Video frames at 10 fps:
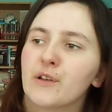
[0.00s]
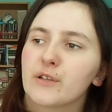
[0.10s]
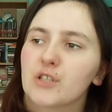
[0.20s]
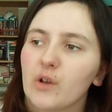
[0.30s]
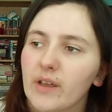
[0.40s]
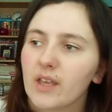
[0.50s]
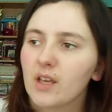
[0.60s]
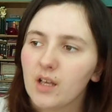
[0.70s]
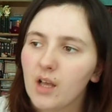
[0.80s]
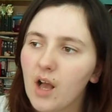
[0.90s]
So like,
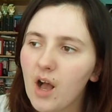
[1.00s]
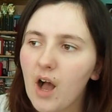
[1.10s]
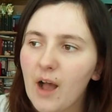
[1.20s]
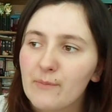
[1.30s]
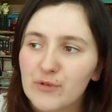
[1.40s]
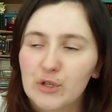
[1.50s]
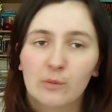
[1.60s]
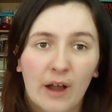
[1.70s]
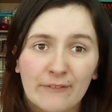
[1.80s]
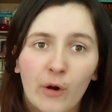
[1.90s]
I'm doing
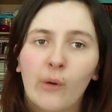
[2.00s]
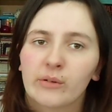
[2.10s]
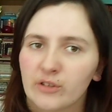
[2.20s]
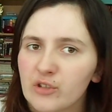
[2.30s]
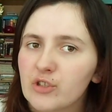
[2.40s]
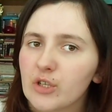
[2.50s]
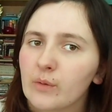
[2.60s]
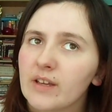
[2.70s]
what I've always wanted to do.